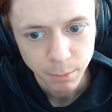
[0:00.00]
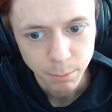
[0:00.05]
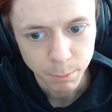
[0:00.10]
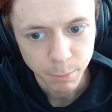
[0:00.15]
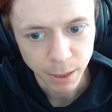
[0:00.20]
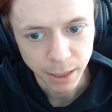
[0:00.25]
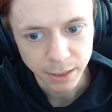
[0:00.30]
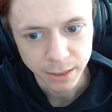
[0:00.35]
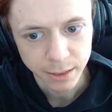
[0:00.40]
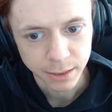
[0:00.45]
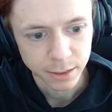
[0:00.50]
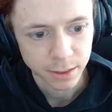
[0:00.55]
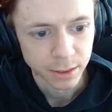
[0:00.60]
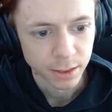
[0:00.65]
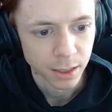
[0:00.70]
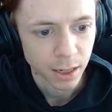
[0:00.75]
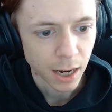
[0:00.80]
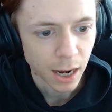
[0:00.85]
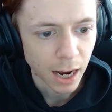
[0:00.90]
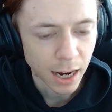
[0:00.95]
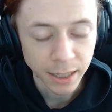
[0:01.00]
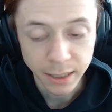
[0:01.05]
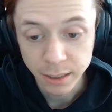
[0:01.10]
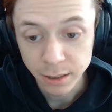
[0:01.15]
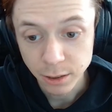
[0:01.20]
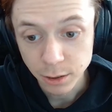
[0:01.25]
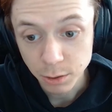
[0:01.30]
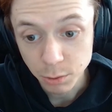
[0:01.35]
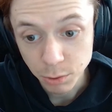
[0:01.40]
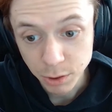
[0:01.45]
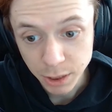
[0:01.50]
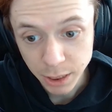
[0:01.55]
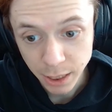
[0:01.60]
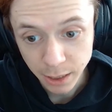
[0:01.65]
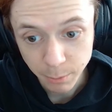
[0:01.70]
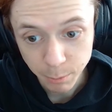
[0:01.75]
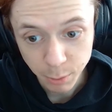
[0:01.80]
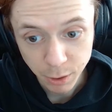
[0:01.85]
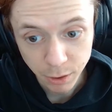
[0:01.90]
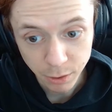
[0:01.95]
but I didn't do it
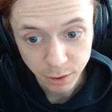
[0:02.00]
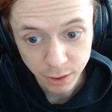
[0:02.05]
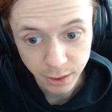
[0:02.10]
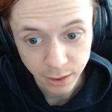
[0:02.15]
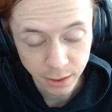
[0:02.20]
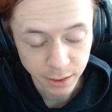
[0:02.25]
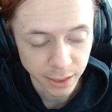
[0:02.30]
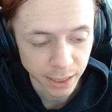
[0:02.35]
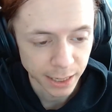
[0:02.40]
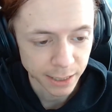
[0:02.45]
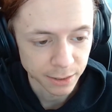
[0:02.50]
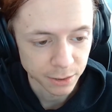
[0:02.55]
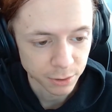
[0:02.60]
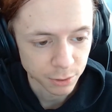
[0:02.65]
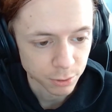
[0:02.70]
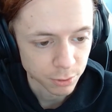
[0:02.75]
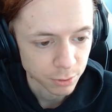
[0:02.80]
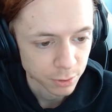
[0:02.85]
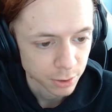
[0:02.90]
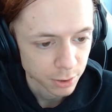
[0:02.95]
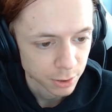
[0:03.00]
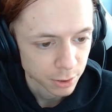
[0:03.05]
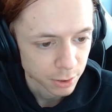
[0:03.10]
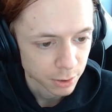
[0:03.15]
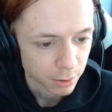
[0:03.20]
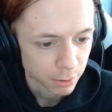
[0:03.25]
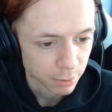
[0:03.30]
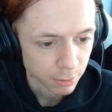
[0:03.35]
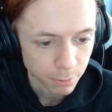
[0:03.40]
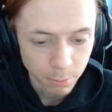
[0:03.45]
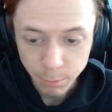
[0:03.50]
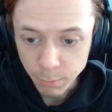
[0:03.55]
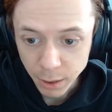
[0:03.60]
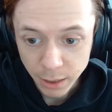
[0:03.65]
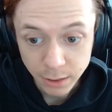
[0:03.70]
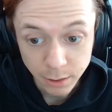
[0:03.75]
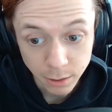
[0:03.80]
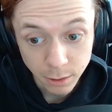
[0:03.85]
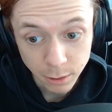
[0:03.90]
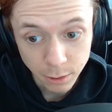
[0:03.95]
yet because I didn't have to,
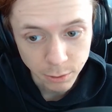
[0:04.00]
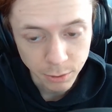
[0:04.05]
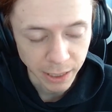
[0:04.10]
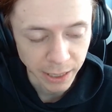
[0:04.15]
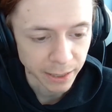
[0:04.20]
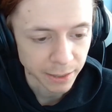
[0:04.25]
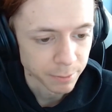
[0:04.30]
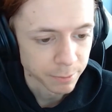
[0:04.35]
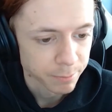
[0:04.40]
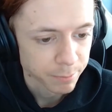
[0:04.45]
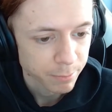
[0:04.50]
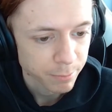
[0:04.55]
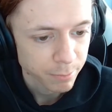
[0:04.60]
but you can.